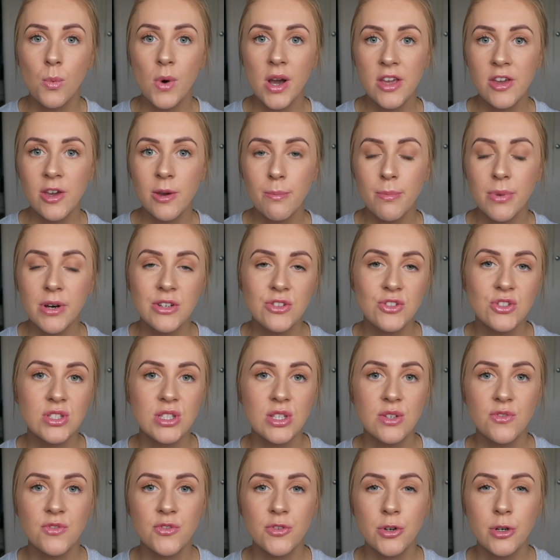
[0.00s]
where you can
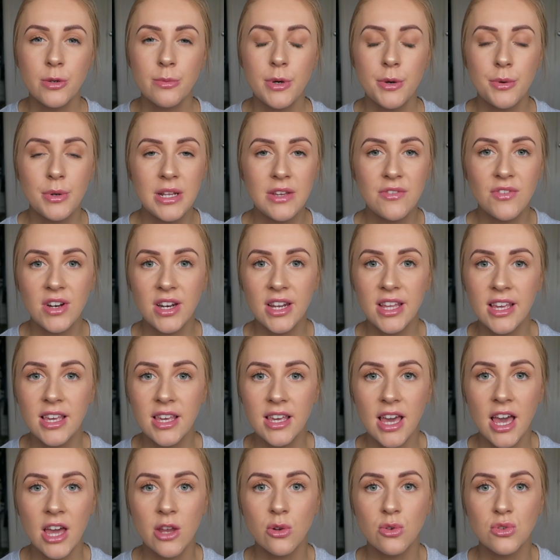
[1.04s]
purchase it from, I will leave a
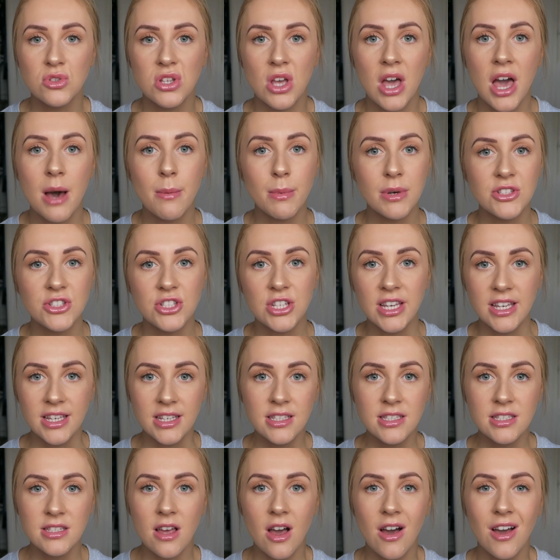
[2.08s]
link, and also how much it
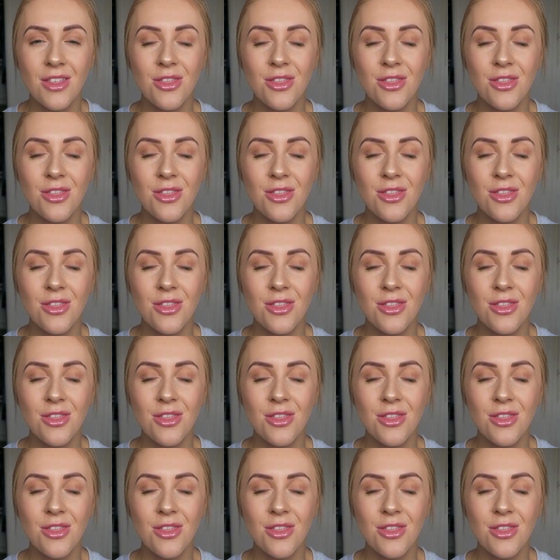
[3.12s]
is.